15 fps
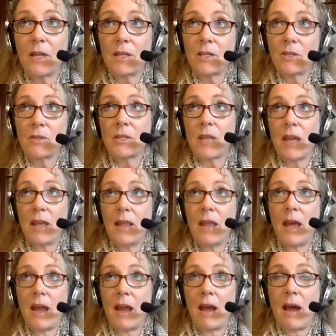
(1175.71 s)
As you say
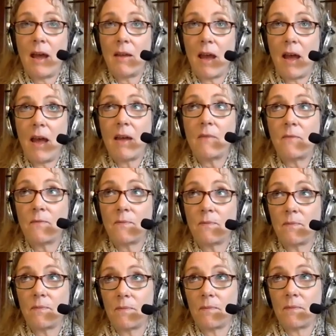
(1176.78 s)
that, I
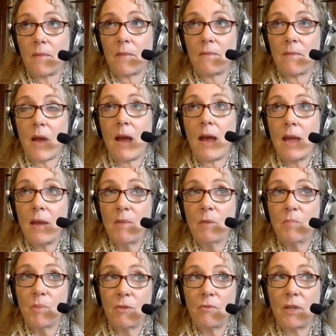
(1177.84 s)
am in
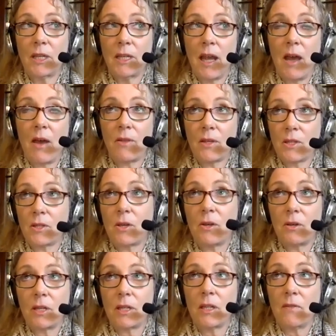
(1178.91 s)
perfect health is
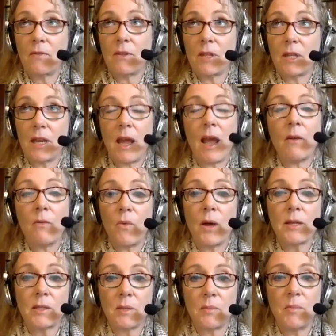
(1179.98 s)
totally different than I
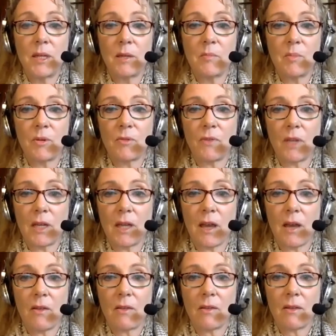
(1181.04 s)
want to be in perfect
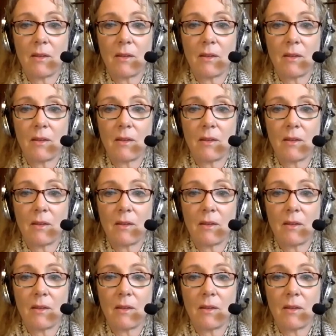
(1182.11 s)
health.